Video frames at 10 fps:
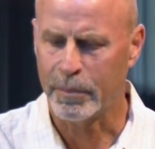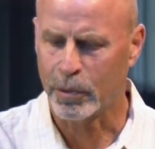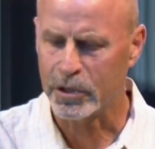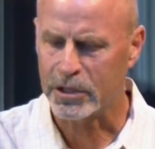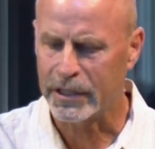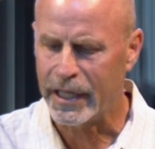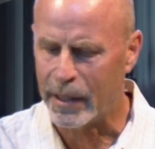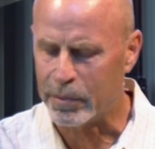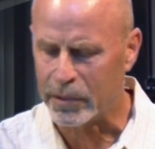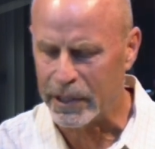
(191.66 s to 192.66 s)
I personally
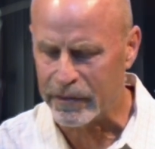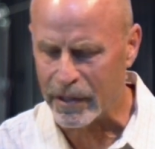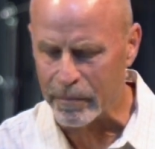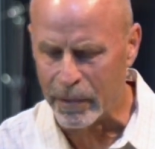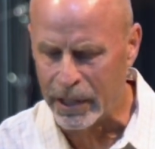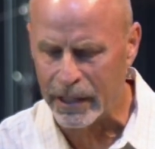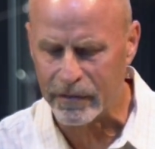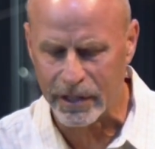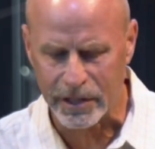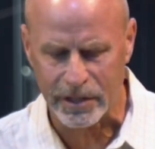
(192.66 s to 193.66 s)
now believe that
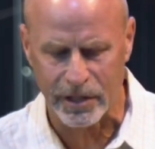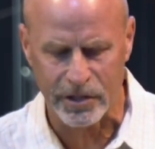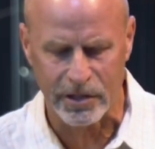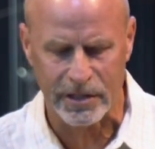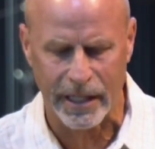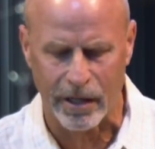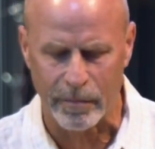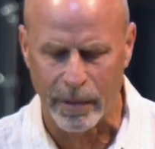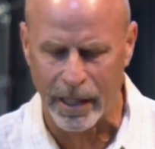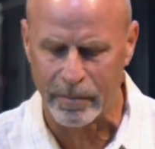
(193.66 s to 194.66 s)
many of the decisions
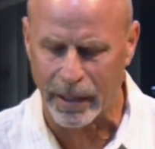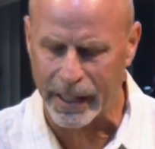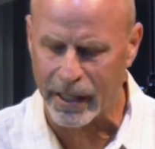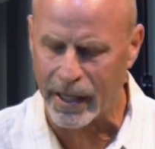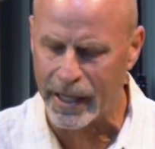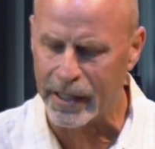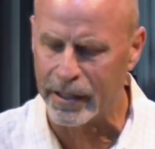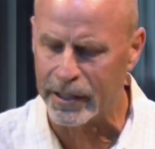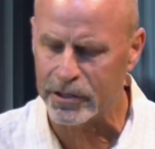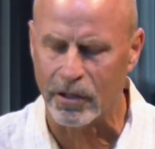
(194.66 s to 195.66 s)
that are made by God
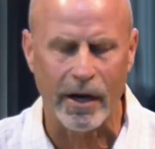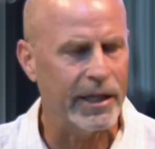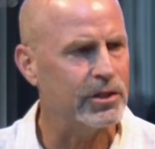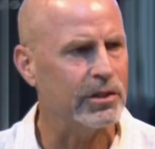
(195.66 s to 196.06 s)
and us are